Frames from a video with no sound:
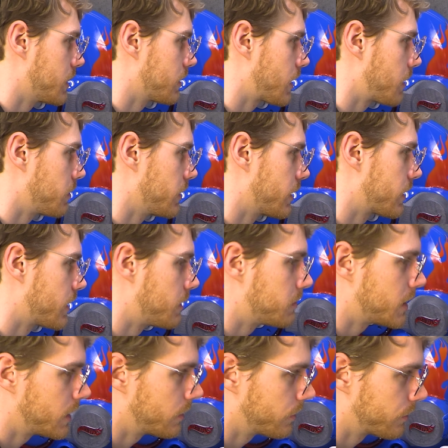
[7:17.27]
made a couple of
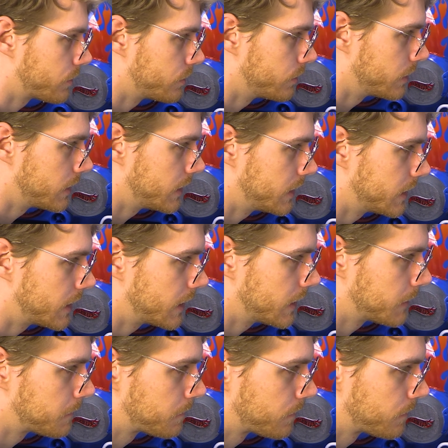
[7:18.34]
thumbnails doing the uh,